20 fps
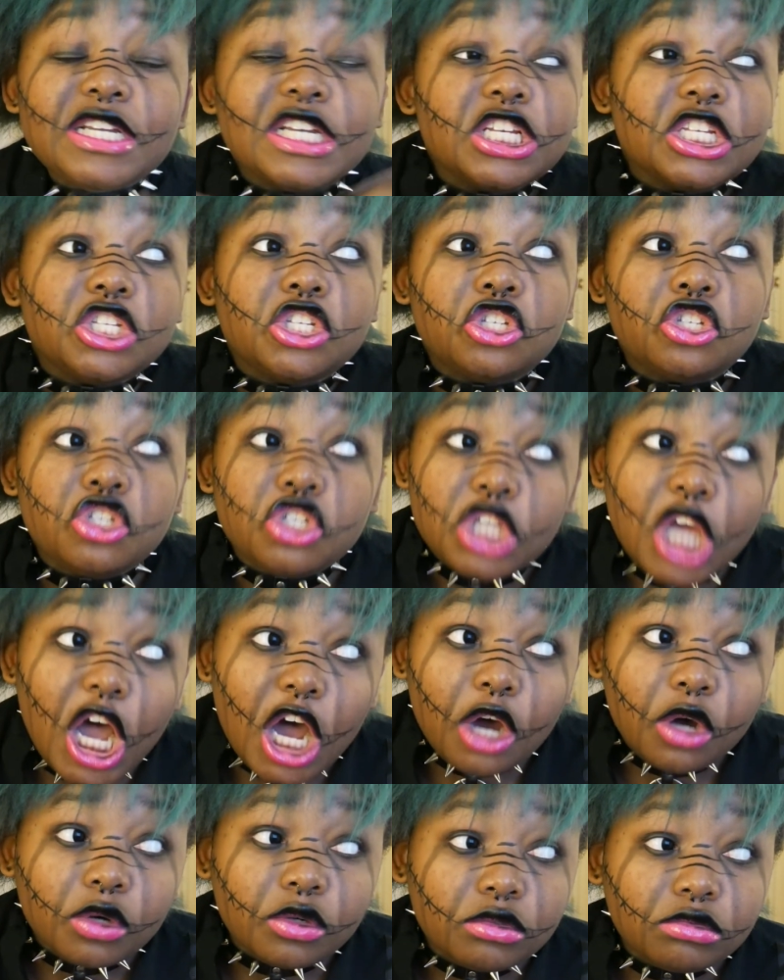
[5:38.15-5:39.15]

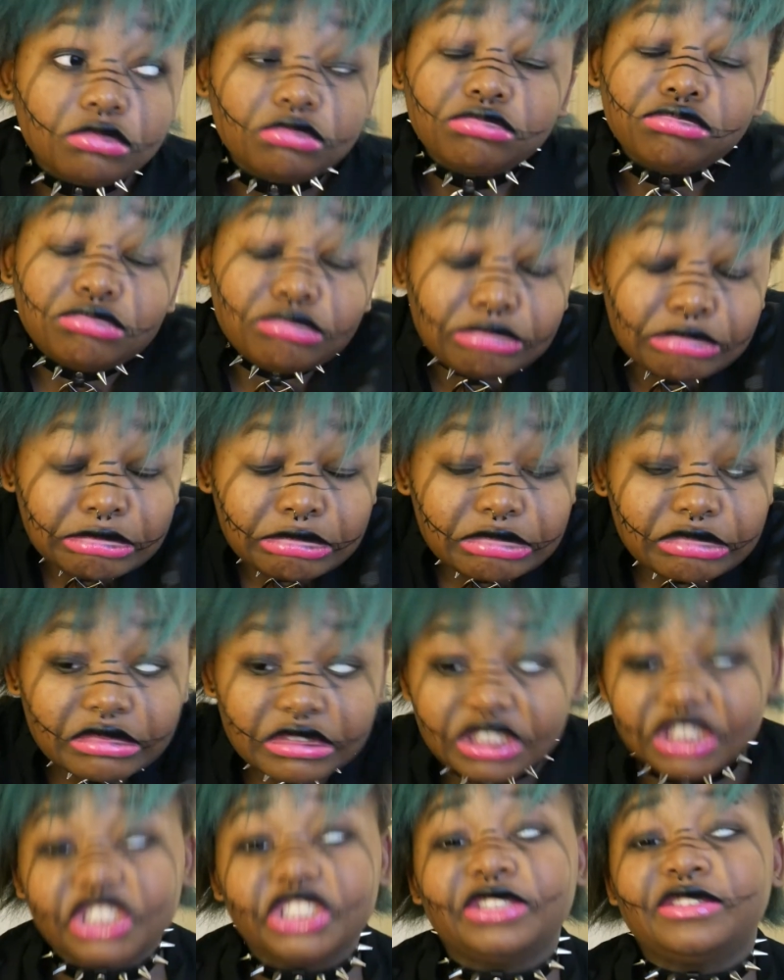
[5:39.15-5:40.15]
So,
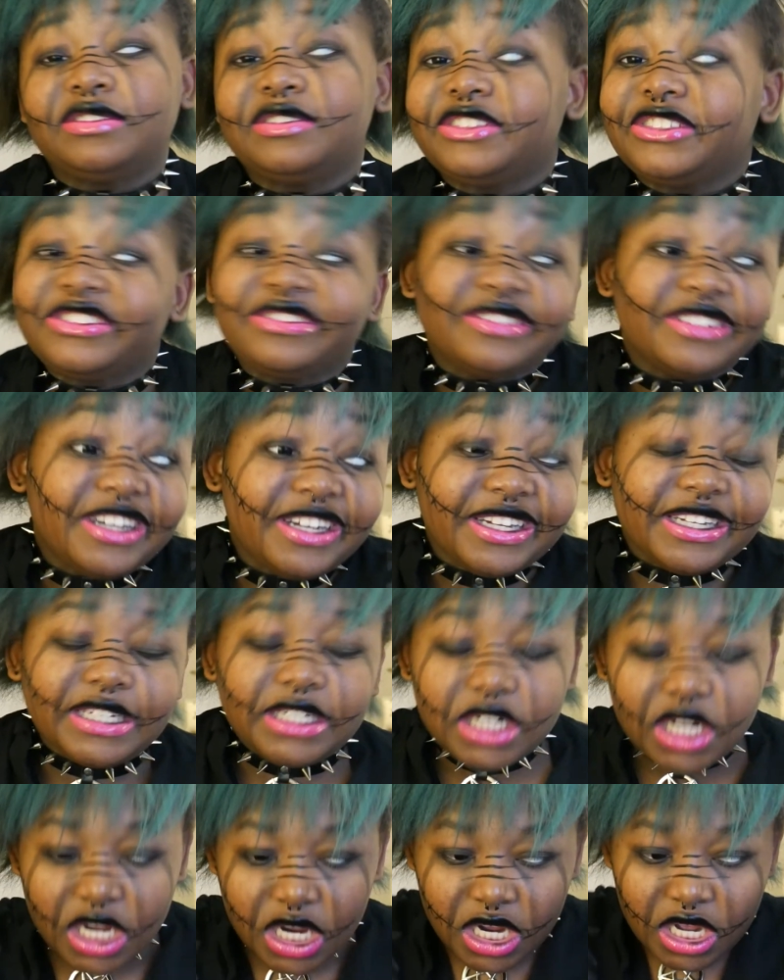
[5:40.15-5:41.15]
just
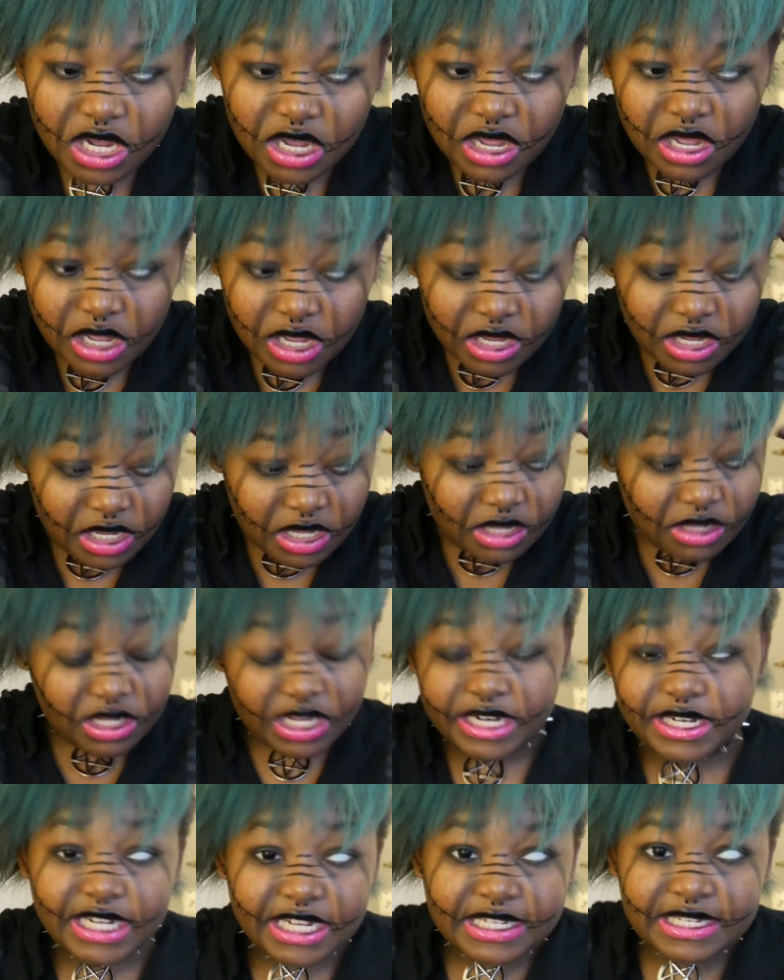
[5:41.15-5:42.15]
saying,
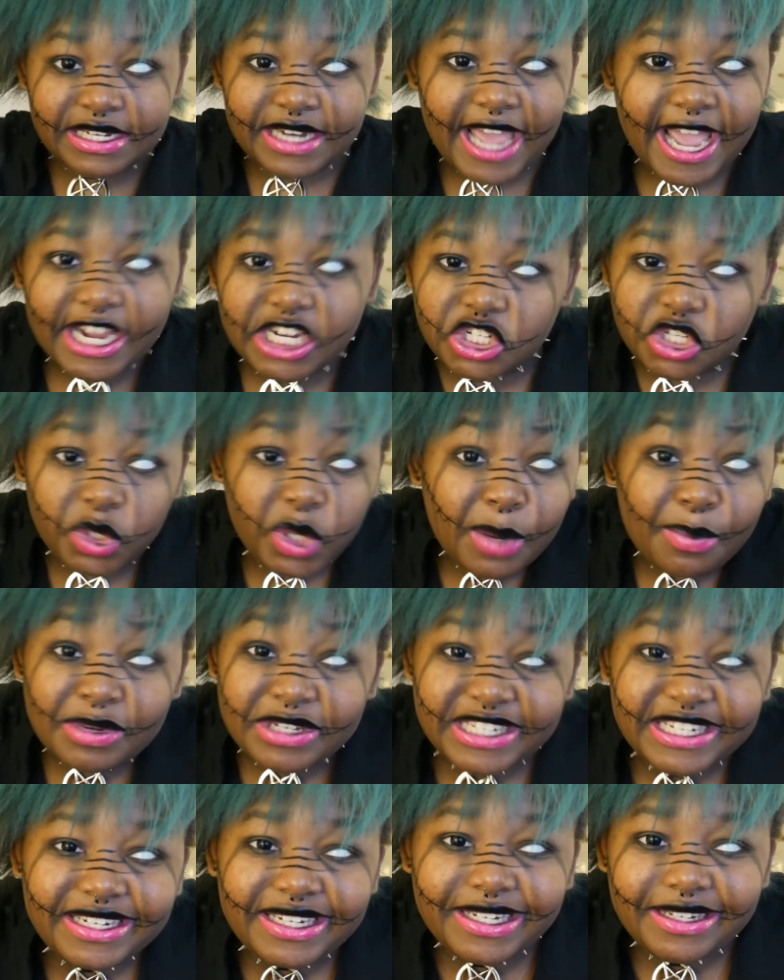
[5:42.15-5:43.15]
it doesn't actually
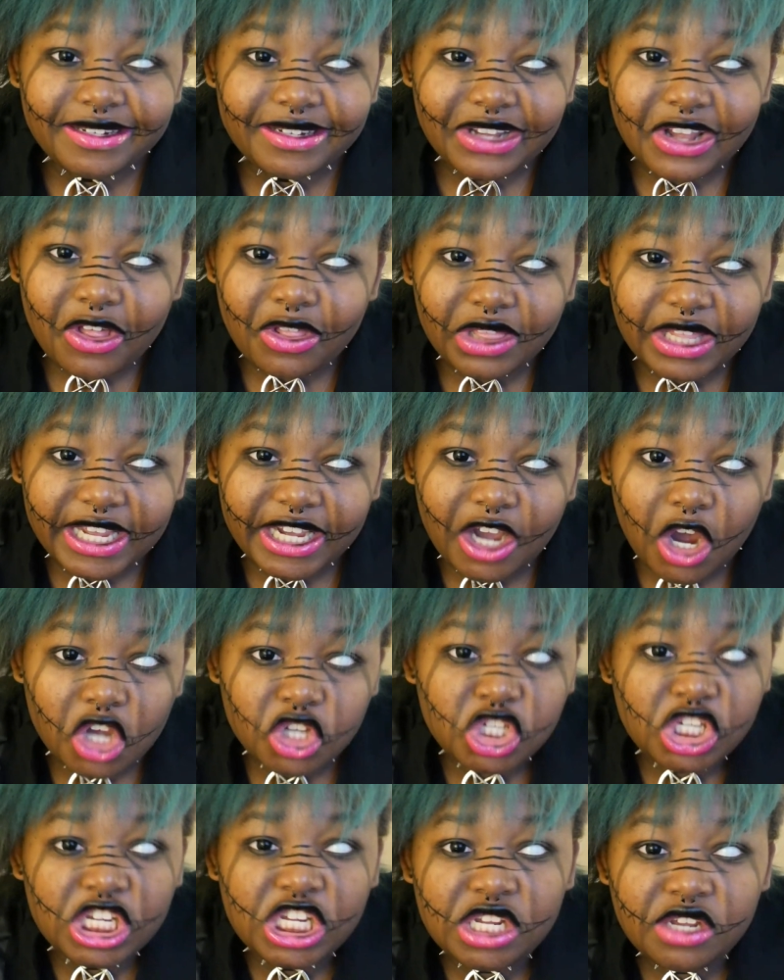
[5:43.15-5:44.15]
represent like
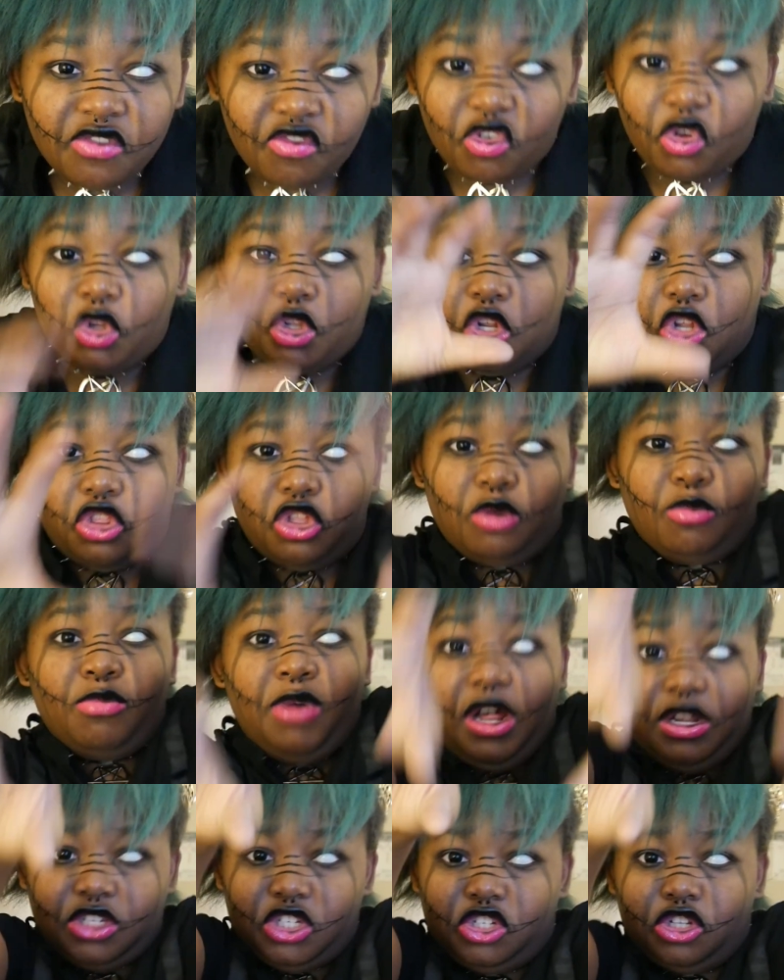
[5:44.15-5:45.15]
evil or
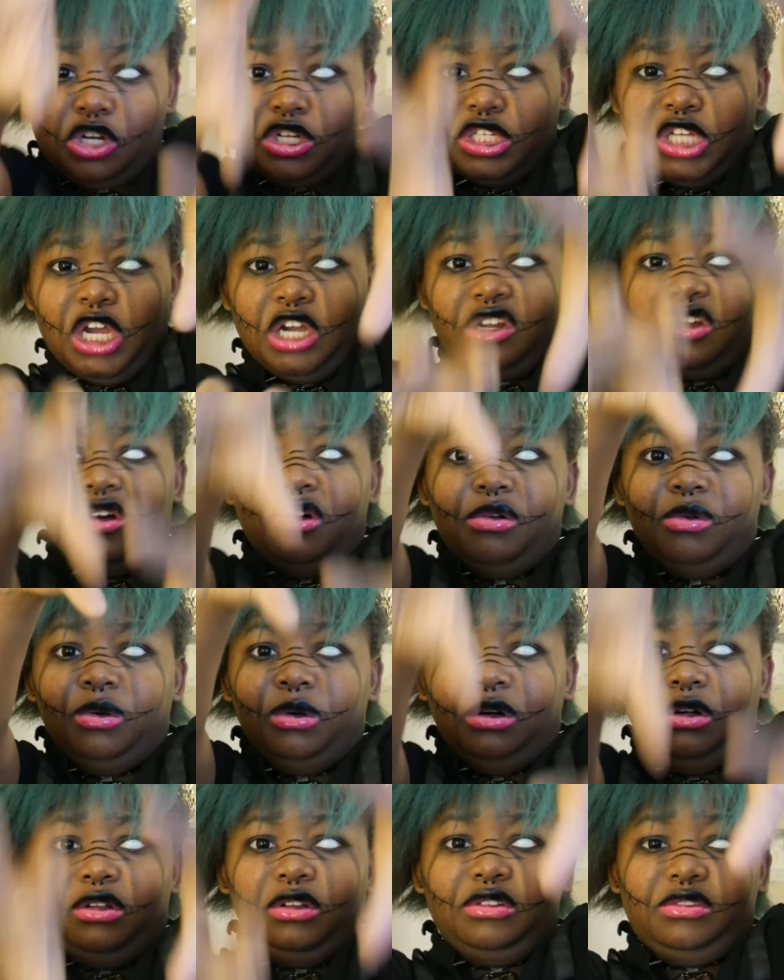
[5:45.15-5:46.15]
monsters and
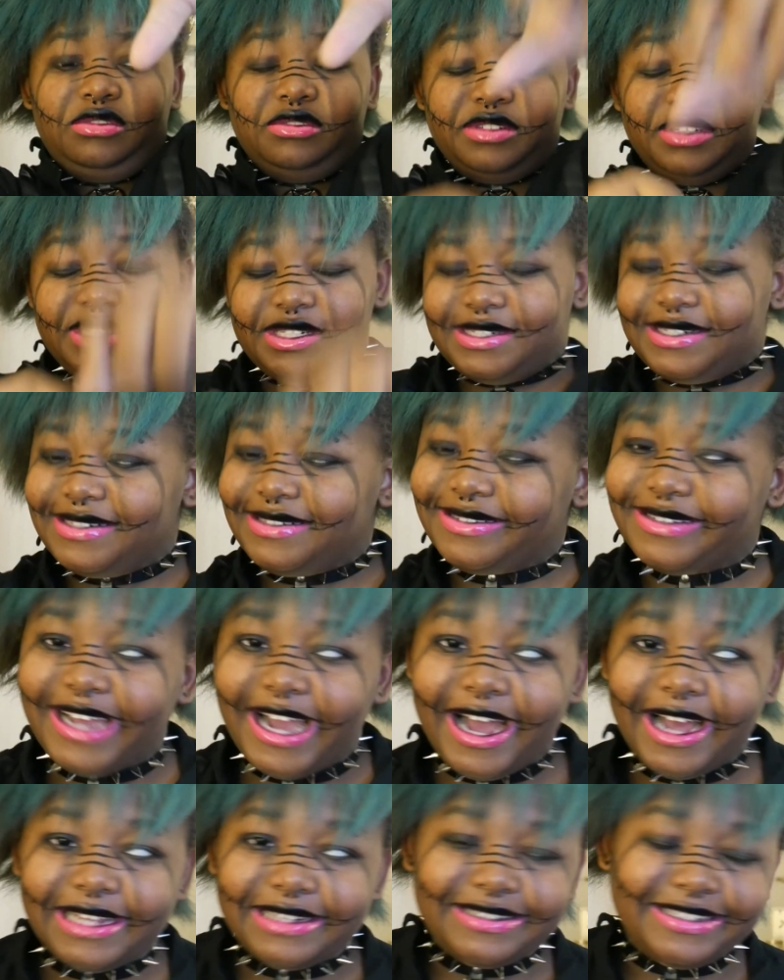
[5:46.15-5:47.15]
ghouls.
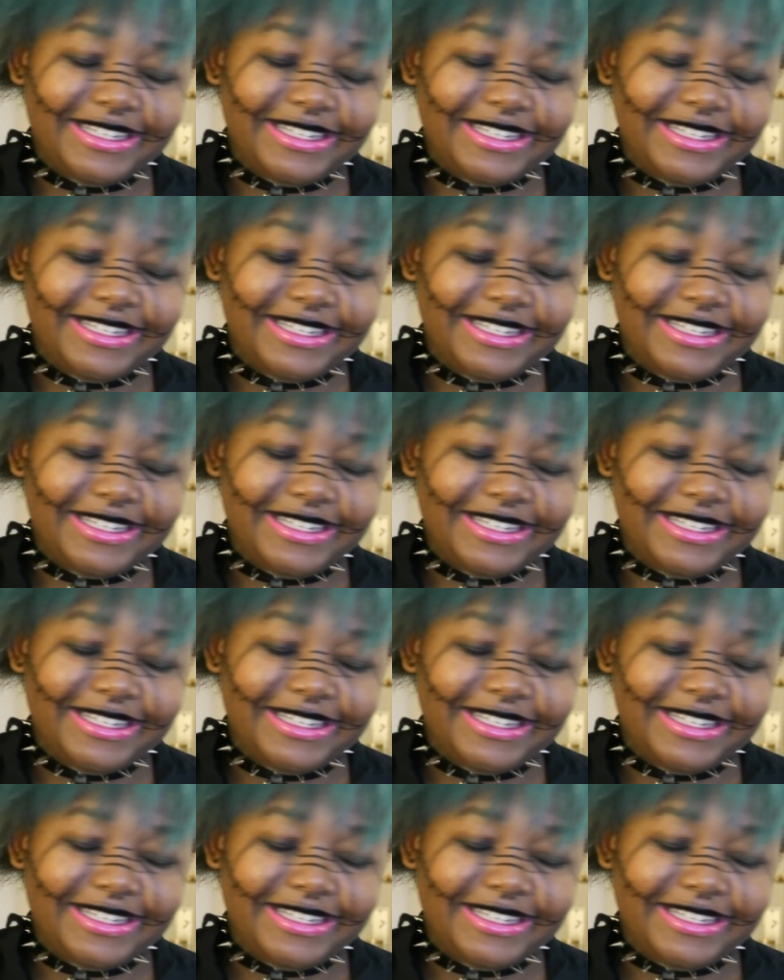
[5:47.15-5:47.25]
Nah.